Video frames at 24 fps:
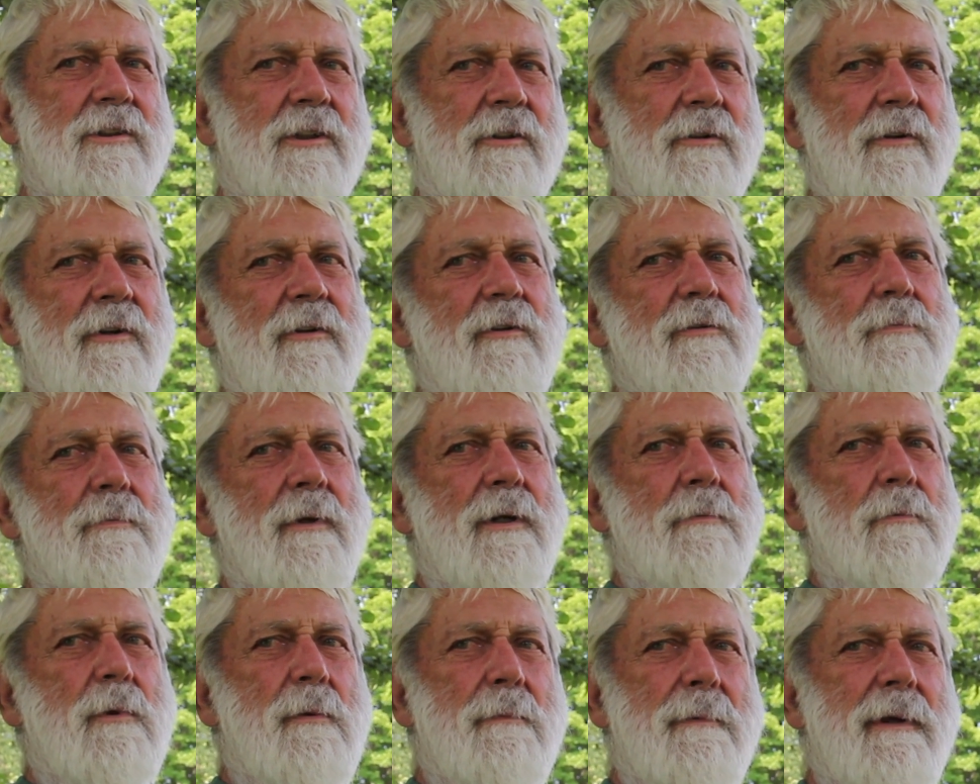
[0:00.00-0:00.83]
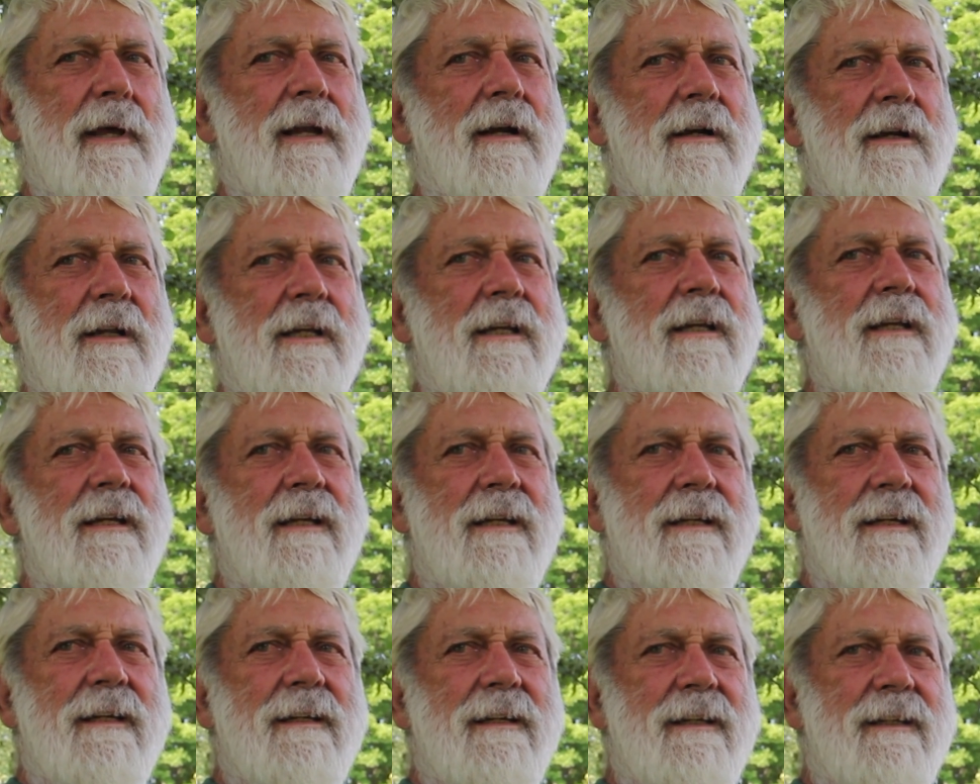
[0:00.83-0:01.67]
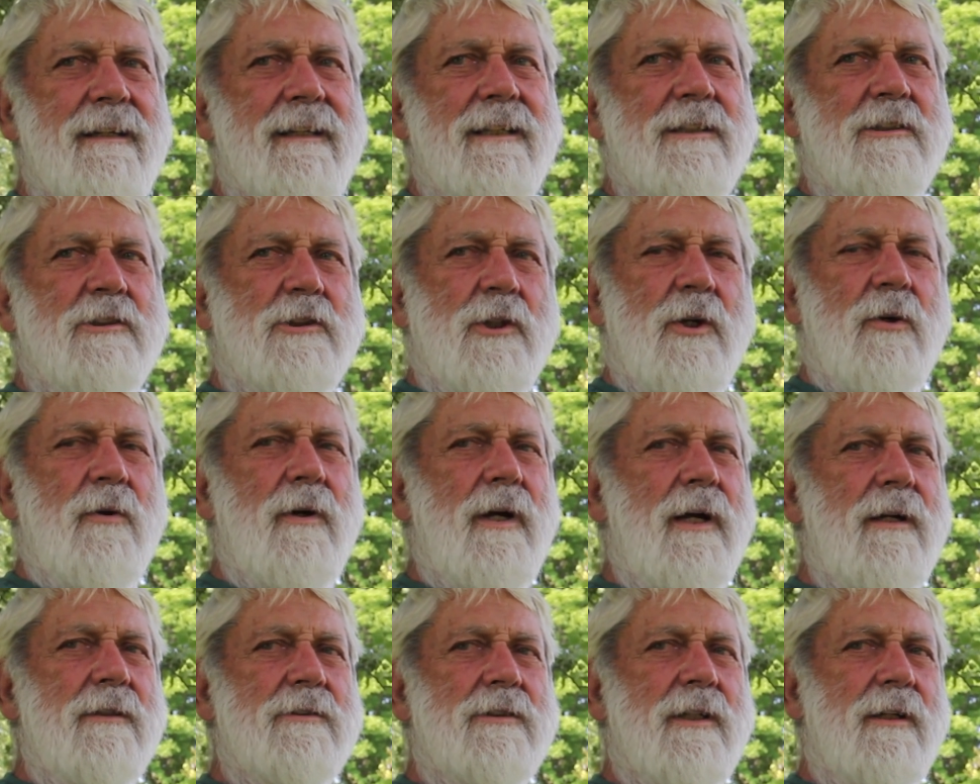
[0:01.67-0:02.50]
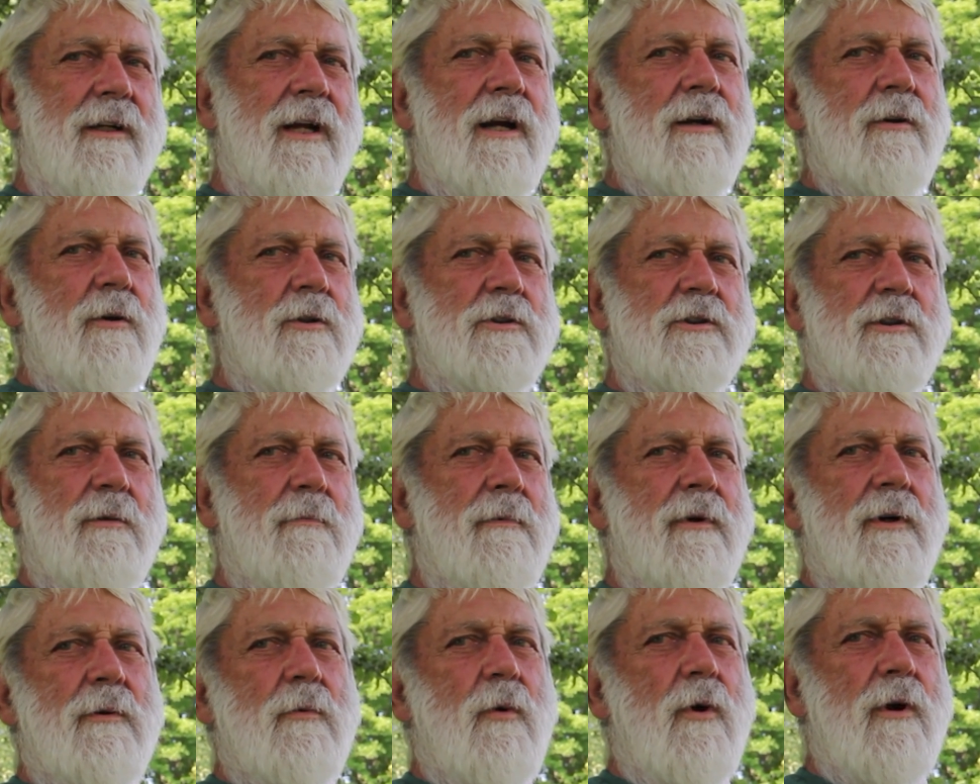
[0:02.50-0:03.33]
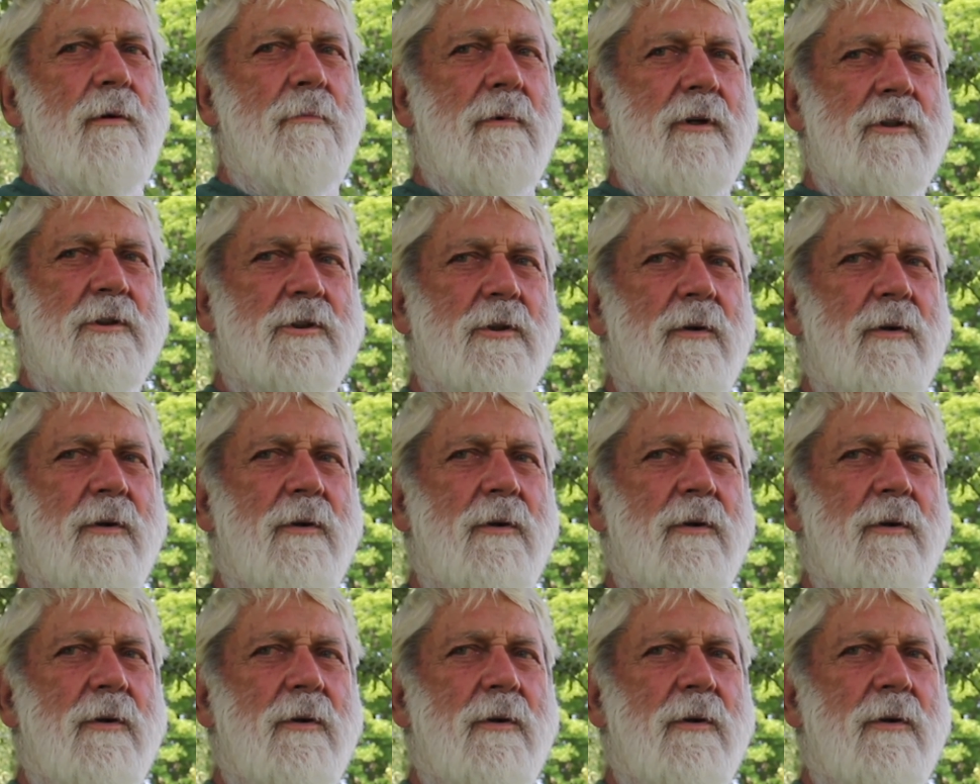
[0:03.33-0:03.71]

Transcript: agree with my mobility. And so I said, I'll go somewhere warmer.